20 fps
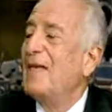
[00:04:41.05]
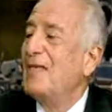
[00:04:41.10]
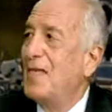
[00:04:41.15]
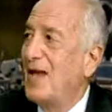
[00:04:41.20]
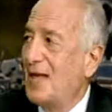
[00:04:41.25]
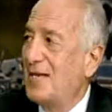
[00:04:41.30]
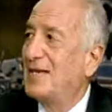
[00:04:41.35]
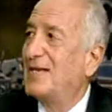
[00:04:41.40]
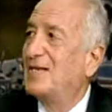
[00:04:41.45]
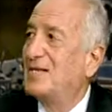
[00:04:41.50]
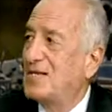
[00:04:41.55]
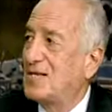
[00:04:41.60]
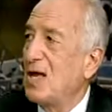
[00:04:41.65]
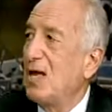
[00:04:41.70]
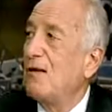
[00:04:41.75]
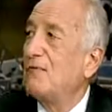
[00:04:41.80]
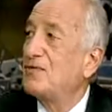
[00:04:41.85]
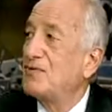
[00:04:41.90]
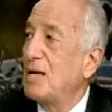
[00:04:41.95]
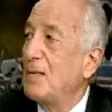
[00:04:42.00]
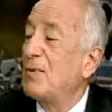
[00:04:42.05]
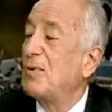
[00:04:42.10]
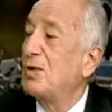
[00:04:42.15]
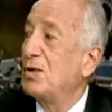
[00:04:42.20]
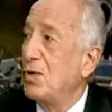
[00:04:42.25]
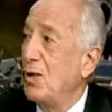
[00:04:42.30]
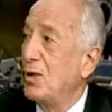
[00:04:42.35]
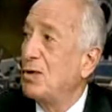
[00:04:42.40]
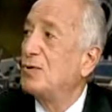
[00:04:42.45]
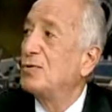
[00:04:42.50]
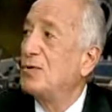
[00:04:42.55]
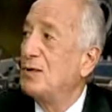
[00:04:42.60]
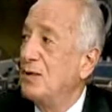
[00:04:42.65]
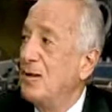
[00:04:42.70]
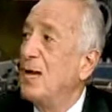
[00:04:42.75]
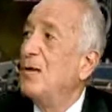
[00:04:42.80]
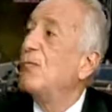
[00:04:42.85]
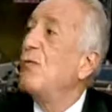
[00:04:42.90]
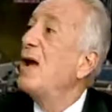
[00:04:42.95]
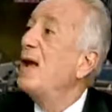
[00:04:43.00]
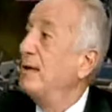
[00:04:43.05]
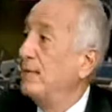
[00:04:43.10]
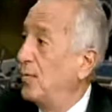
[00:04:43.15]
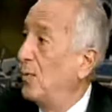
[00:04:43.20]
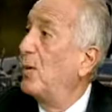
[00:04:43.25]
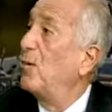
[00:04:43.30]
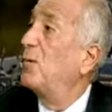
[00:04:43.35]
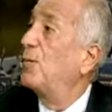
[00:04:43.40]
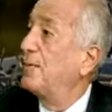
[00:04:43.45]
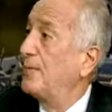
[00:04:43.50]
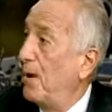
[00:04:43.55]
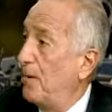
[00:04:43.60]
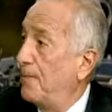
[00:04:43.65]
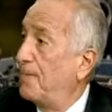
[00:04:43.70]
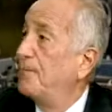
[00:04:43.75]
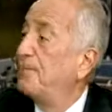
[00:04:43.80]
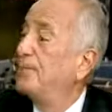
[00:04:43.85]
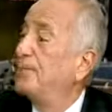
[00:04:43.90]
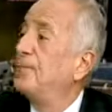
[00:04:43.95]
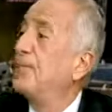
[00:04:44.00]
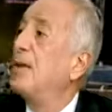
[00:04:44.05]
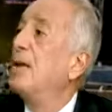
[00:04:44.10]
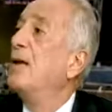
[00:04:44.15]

that could and solve and some of the growth. Right. Uh, everyone would